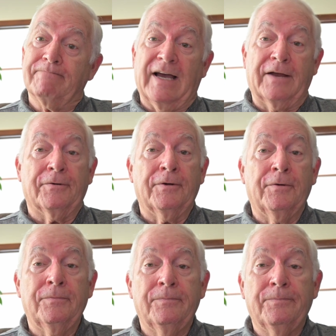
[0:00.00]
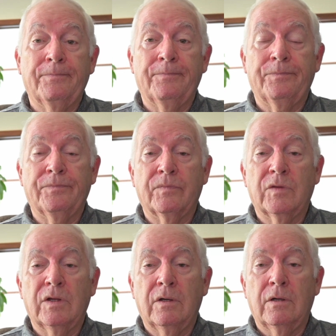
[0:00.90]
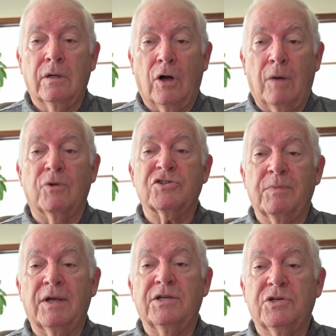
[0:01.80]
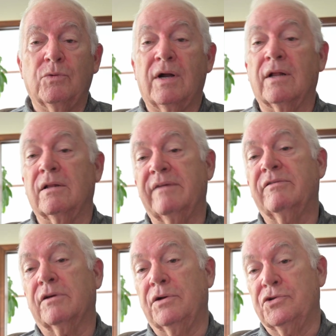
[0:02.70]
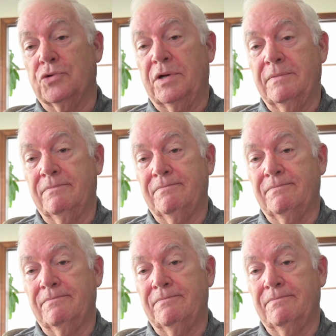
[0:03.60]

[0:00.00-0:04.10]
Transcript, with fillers: I don't know. Almost makes you want to leave the country.